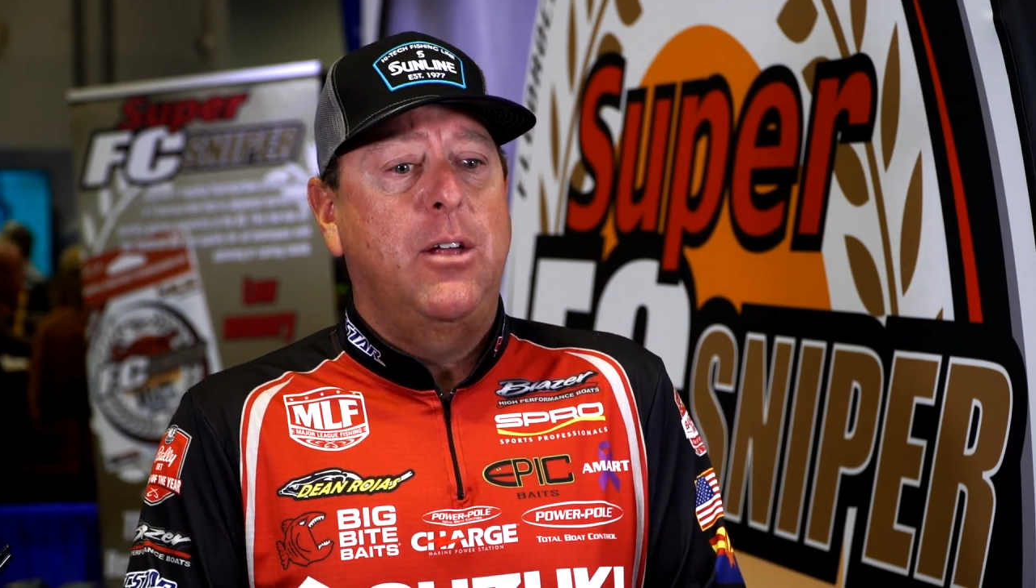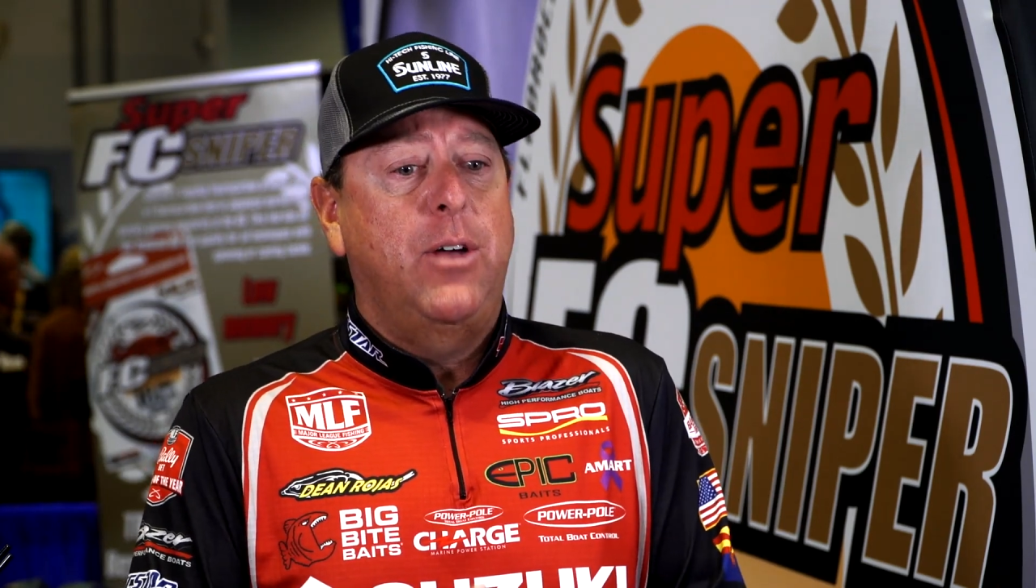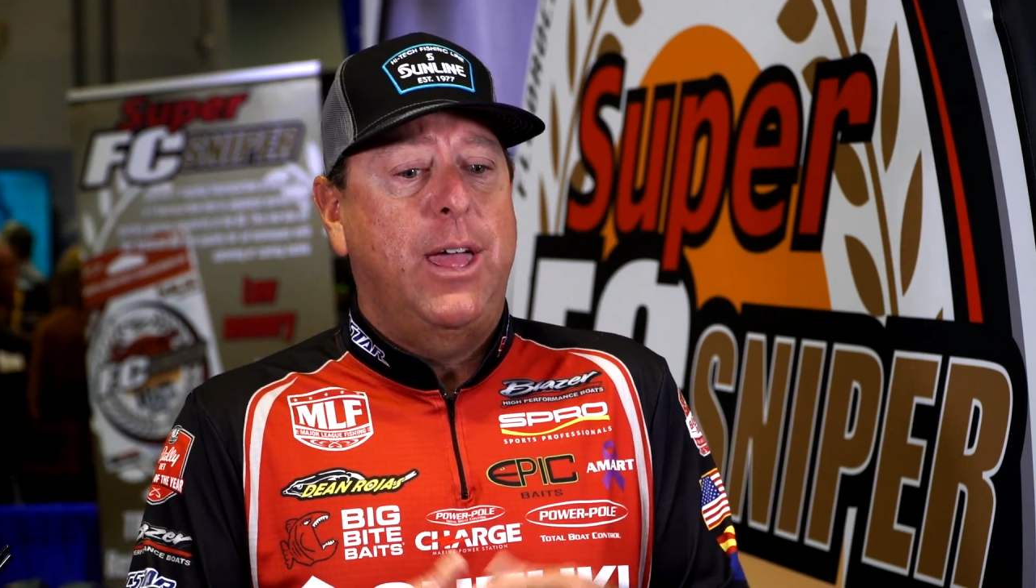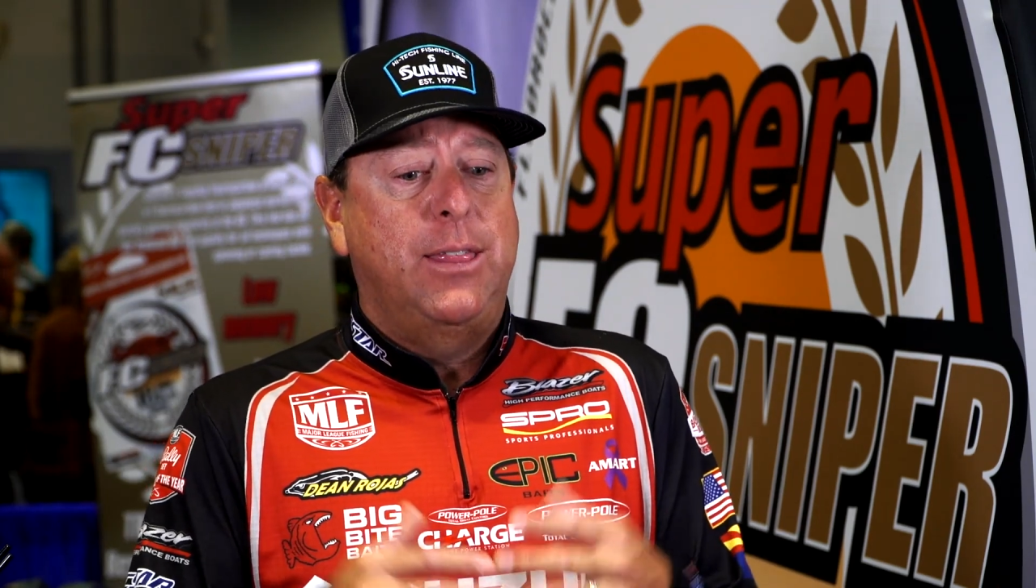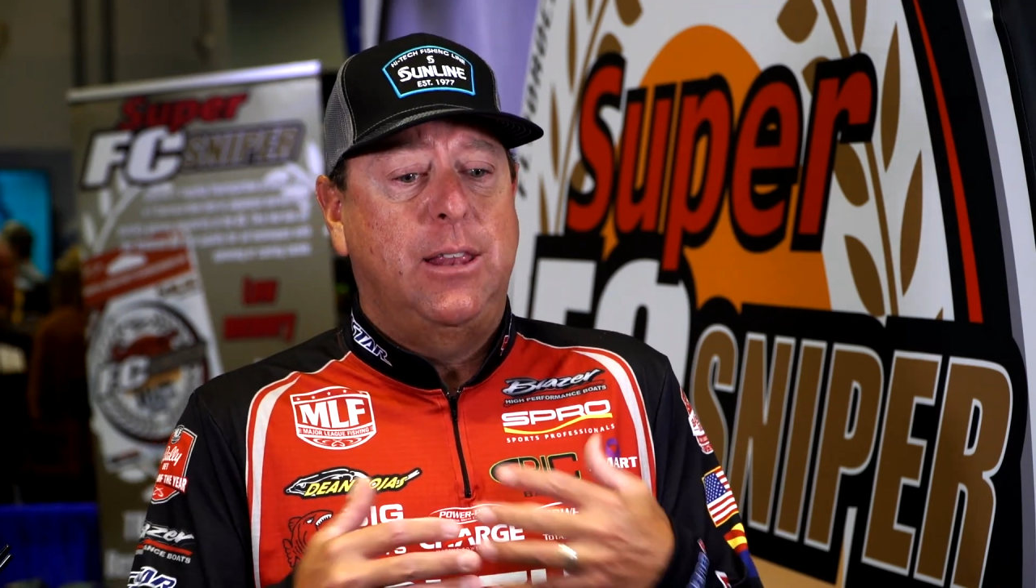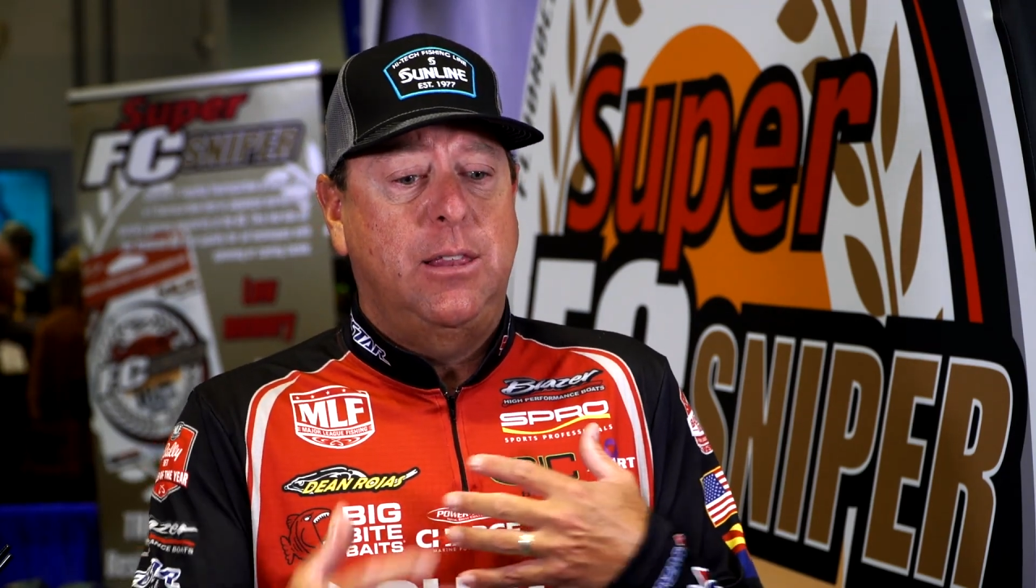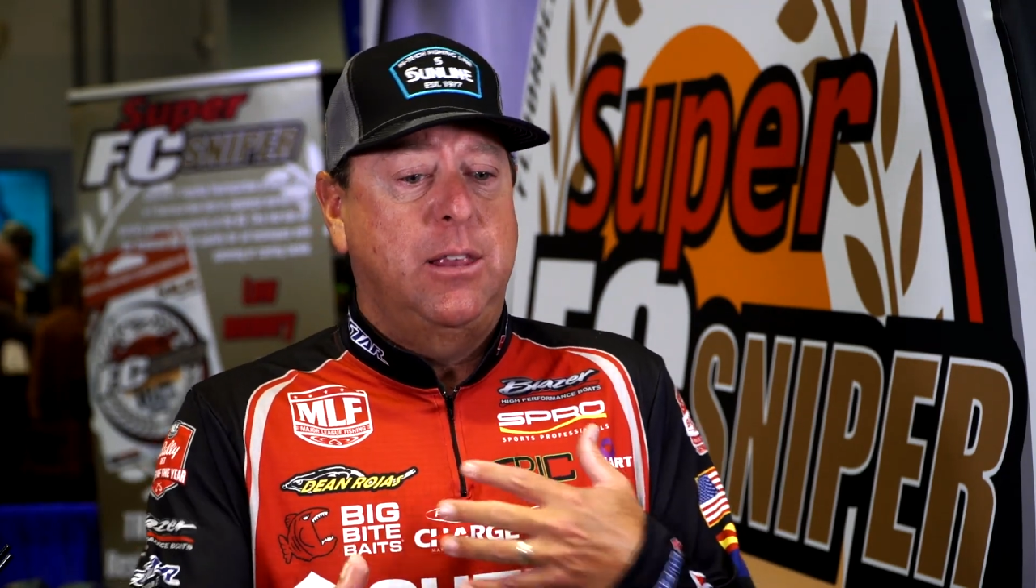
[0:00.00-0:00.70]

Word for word: you know, and the,